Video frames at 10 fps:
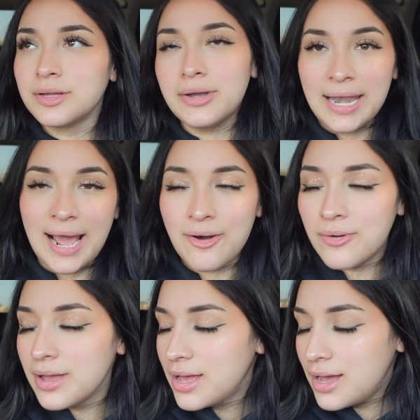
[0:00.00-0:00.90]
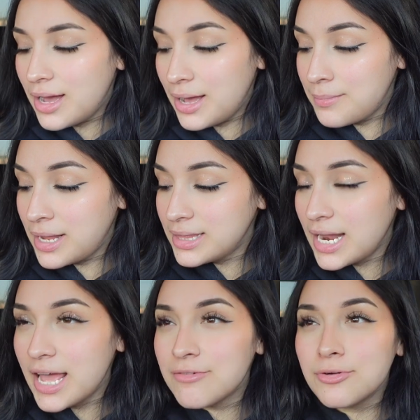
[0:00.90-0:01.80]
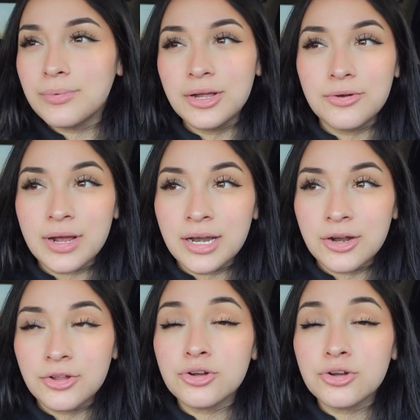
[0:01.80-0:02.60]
Not that I ever regretted her.